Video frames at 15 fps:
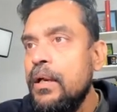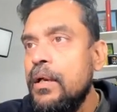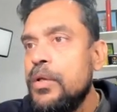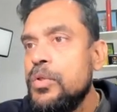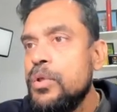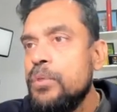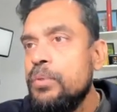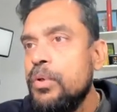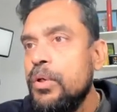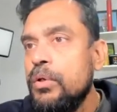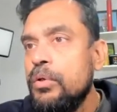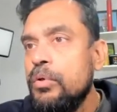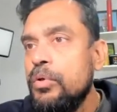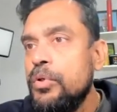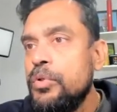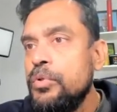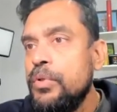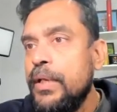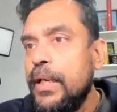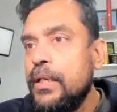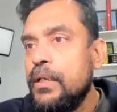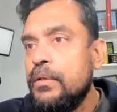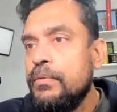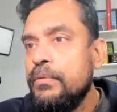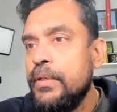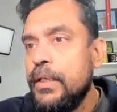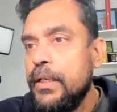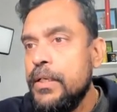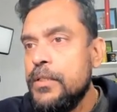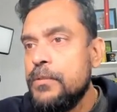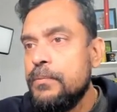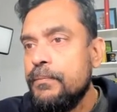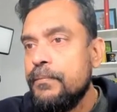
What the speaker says: So I'm going to go to networks,